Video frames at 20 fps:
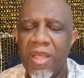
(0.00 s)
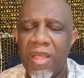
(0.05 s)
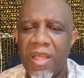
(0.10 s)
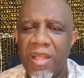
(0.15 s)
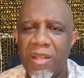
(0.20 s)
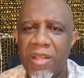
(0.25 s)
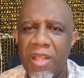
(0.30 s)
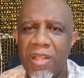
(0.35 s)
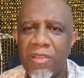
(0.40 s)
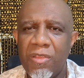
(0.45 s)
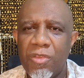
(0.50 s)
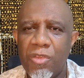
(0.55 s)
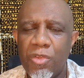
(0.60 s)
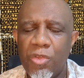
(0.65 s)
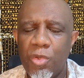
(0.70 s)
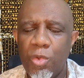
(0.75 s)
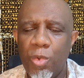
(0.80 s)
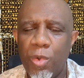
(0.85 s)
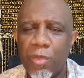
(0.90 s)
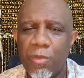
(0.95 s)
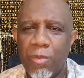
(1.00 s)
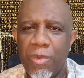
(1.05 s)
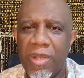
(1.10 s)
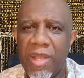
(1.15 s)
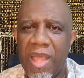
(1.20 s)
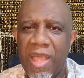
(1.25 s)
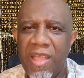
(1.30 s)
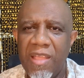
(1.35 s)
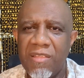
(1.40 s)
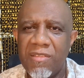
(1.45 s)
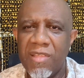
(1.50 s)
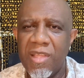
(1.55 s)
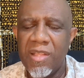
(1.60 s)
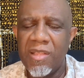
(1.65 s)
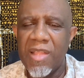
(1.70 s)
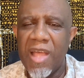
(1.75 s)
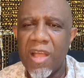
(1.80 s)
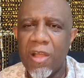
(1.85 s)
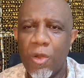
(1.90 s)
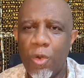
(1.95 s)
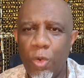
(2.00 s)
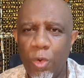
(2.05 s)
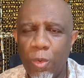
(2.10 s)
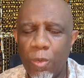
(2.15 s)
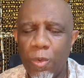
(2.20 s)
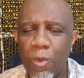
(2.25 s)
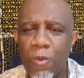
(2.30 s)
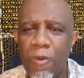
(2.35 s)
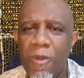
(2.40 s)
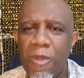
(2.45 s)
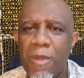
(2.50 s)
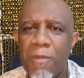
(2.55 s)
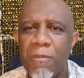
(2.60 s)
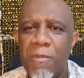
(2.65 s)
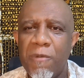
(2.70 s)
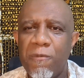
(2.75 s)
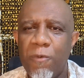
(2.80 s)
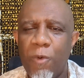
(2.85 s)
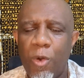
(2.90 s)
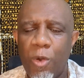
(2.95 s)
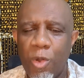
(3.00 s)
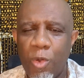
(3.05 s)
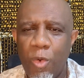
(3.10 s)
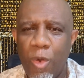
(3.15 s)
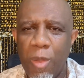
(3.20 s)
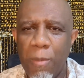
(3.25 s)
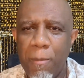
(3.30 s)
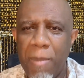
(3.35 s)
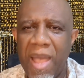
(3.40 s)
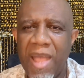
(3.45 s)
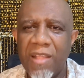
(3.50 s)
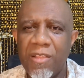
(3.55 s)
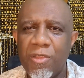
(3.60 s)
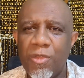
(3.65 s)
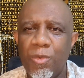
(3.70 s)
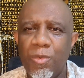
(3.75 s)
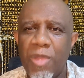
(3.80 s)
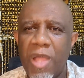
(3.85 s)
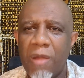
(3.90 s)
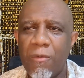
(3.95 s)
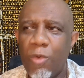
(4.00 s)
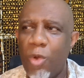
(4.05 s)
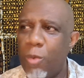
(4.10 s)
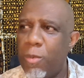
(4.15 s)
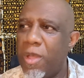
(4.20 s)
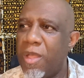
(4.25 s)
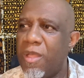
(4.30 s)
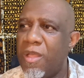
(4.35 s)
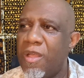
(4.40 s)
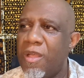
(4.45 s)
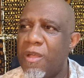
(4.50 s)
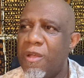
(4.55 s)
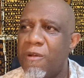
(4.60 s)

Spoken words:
and then 2 or 3 days in Nakuru before going back to Nairobi